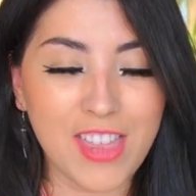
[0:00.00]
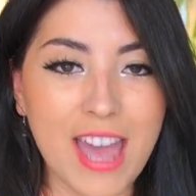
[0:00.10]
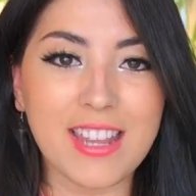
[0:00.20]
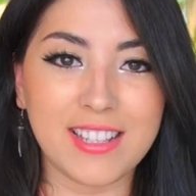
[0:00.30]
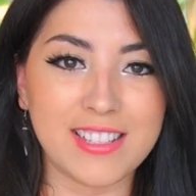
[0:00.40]

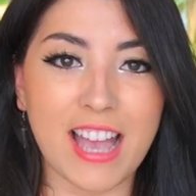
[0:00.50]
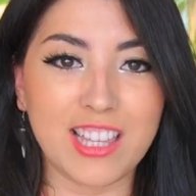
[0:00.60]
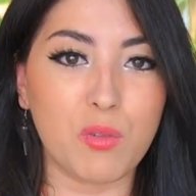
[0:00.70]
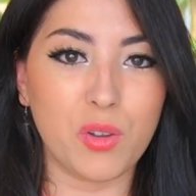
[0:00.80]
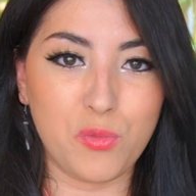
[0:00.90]
That is
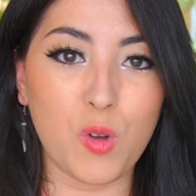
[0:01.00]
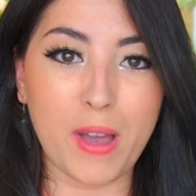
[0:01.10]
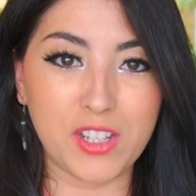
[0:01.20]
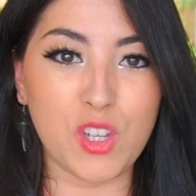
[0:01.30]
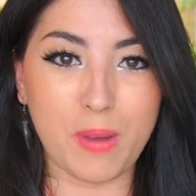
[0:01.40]
exactly what a
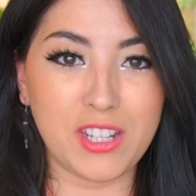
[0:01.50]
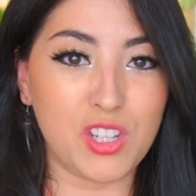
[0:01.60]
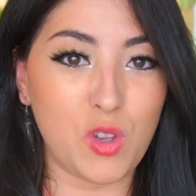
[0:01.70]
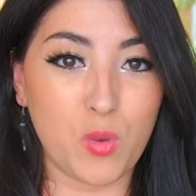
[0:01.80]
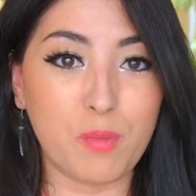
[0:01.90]

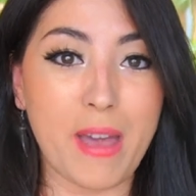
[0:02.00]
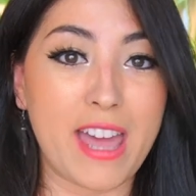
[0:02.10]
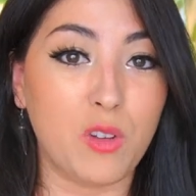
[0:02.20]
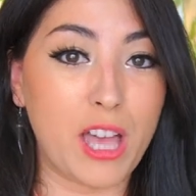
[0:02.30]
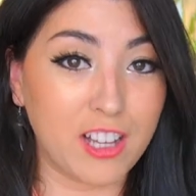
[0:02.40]
4x2x2 wood
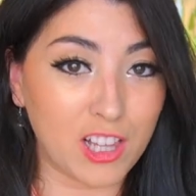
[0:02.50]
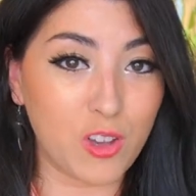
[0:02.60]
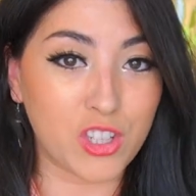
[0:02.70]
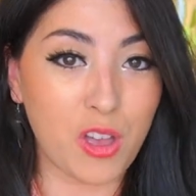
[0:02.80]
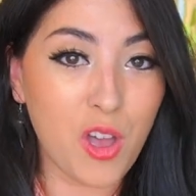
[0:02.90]
panel
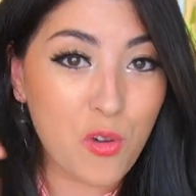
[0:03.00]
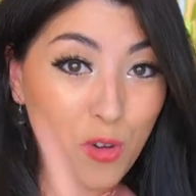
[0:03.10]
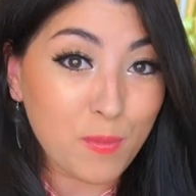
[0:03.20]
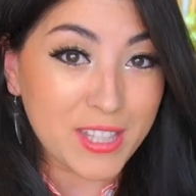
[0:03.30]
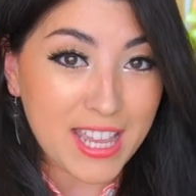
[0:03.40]
enclosure
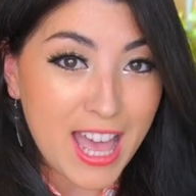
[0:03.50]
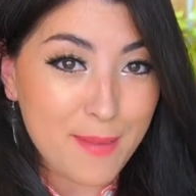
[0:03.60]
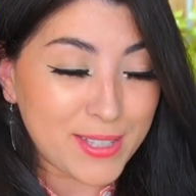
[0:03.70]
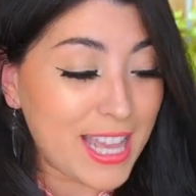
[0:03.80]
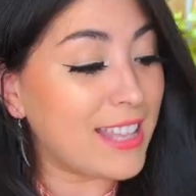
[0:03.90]
from Zen
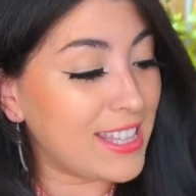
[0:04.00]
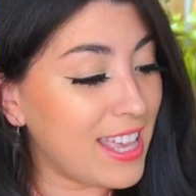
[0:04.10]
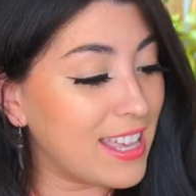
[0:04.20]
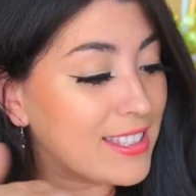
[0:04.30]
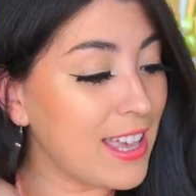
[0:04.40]
Habitats
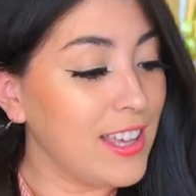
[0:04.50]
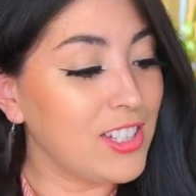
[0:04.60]
is.